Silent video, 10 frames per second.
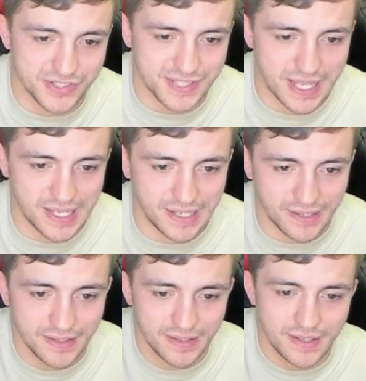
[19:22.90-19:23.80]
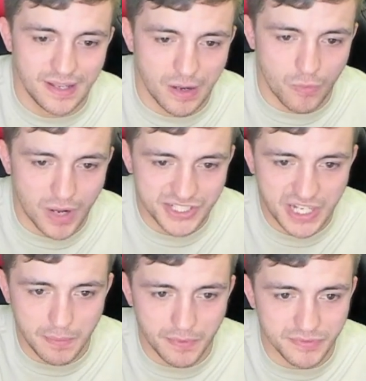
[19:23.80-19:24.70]
like, I watched a
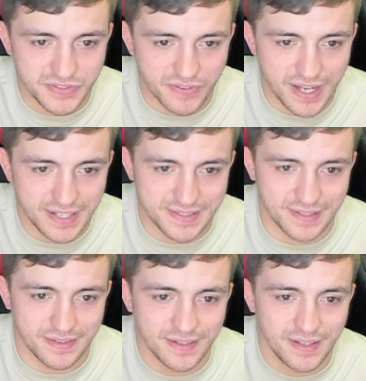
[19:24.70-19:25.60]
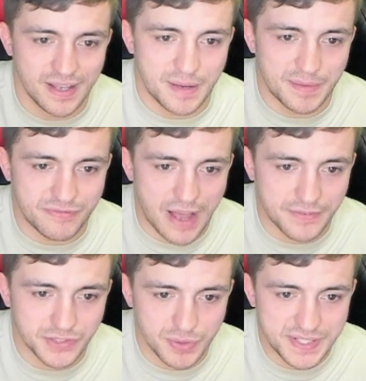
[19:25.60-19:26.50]
couple of his fights, and I mean,
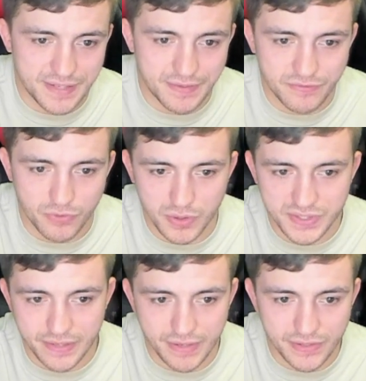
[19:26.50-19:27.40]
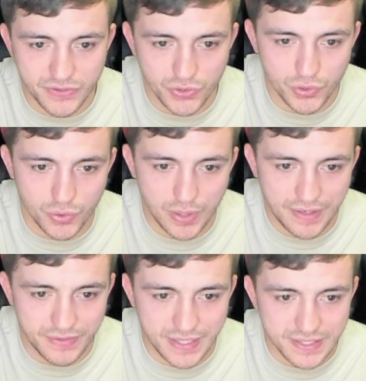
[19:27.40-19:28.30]
5-3, 7-4, 7-2,
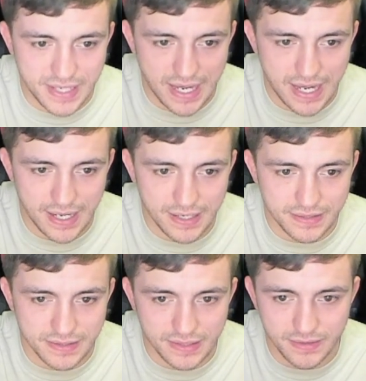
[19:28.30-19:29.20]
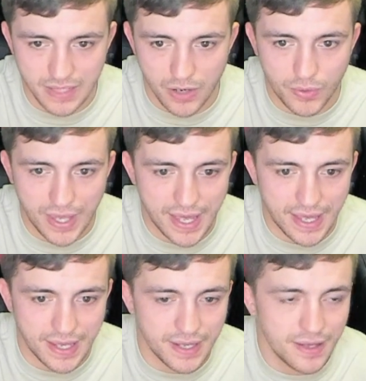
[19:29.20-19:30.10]
even this guy, he's
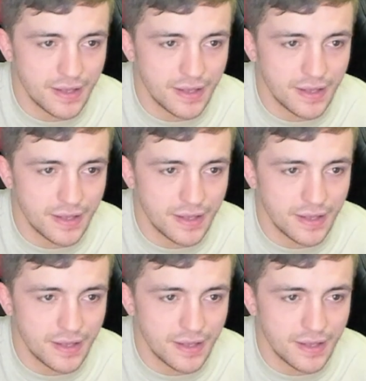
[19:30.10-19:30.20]
okay.